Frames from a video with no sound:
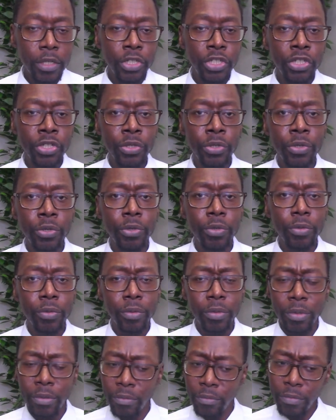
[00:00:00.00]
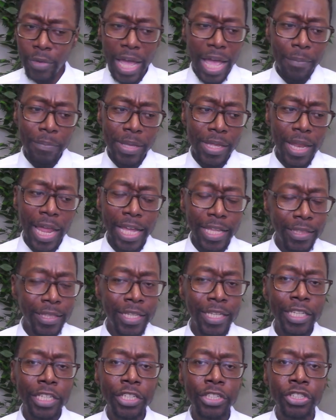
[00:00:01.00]
to not be like
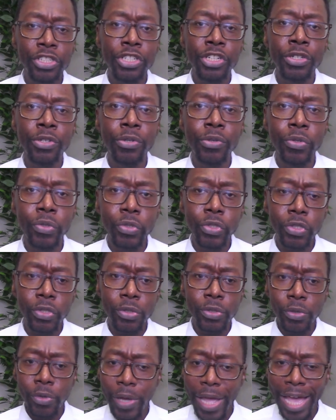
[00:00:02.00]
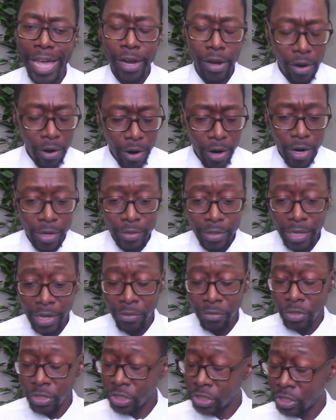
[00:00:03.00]
these Jews who had a heart that
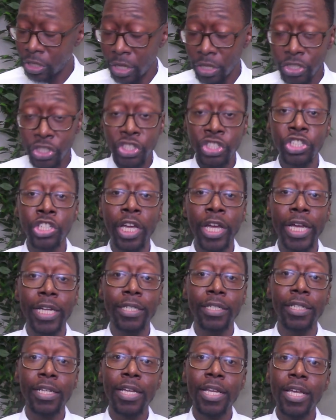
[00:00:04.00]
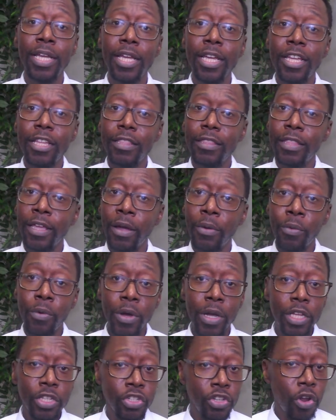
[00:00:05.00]
was shut. There
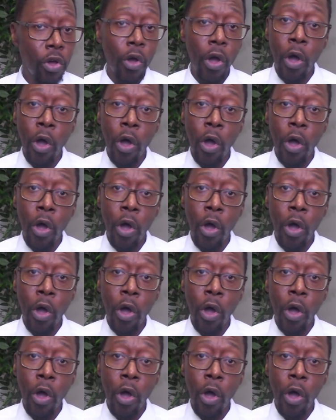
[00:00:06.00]
was no